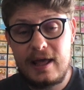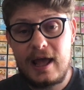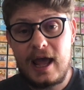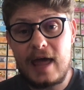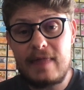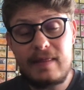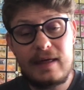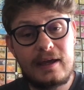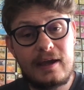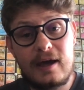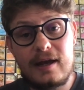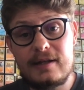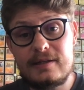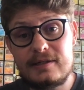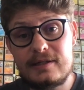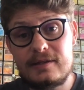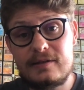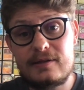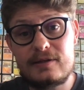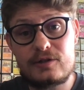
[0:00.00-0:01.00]
And they kind of
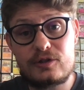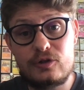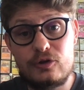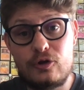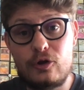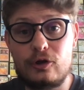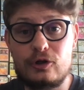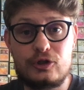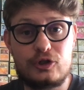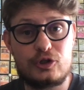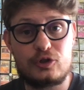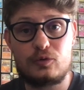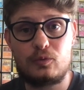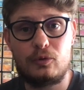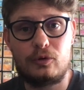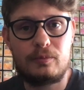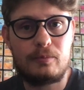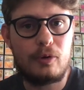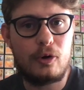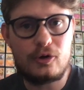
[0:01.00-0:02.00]
did this not just
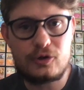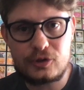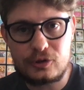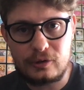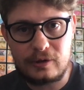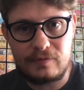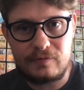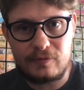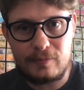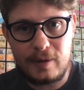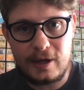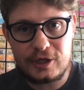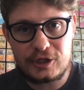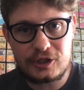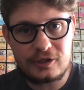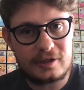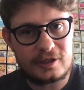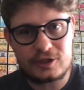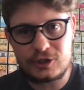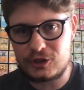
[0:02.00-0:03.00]
with personal
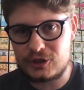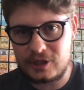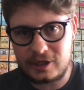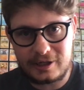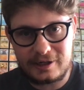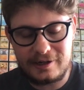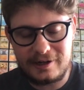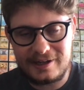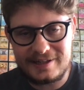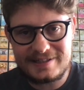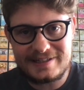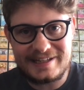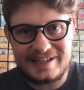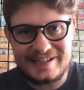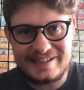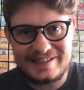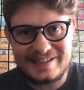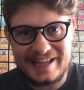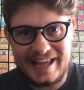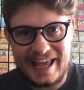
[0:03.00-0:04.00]
information, it's just like a nice
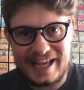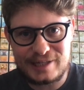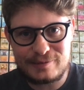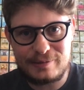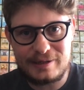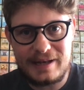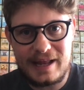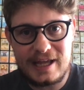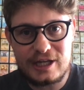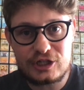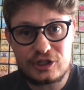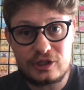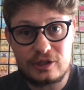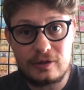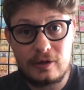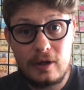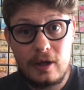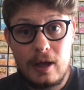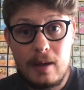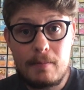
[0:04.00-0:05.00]
easy
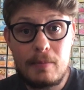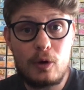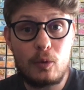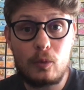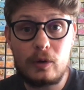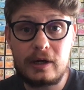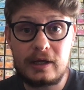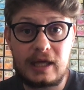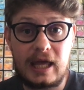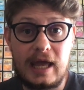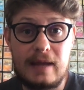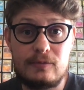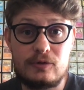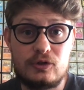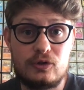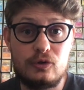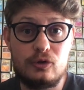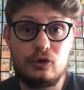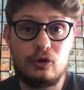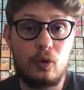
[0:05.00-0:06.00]
explanation, but when it came
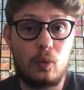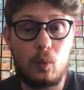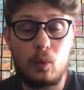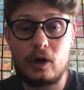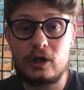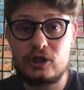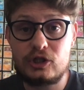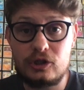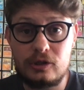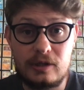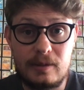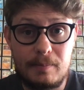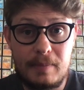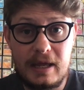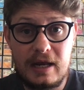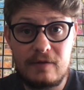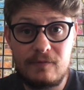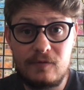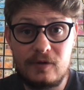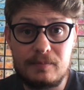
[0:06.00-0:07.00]
to, you know, what should the
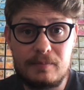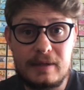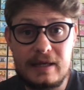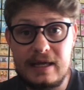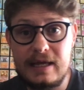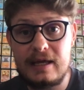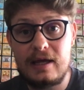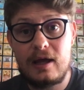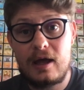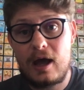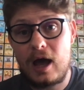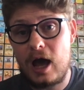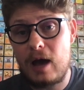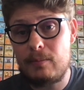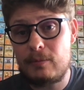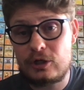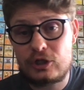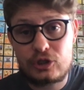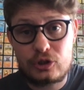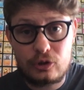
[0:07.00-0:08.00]
benefit be, how
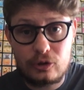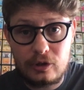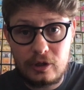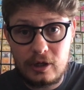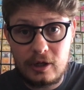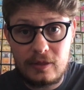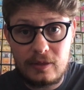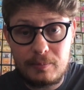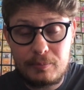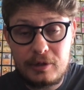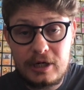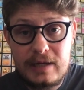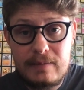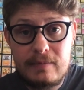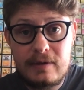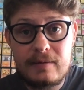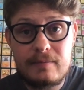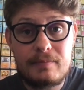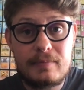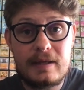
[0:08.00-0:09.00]
much should the, the
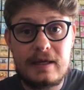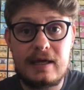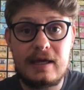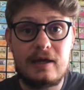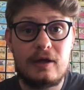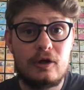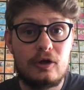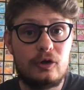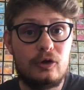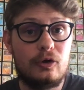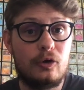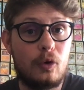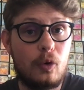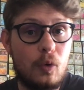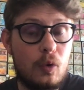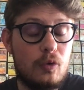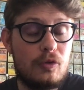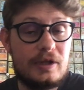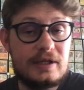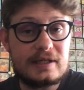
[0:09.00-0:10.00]
premium be, you know,
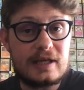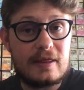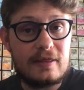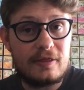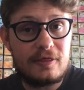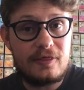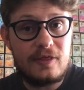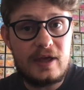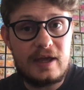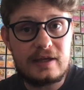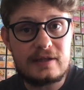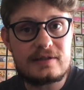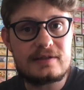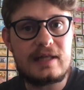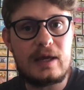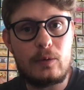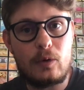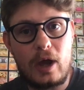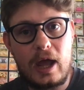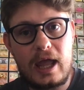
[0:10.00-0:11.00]
all these other things,
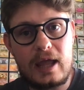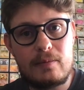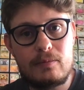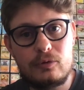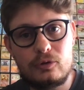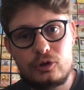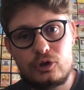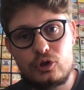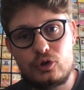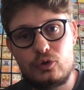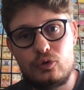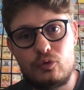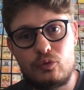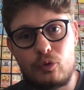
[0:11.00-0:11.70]
they were able to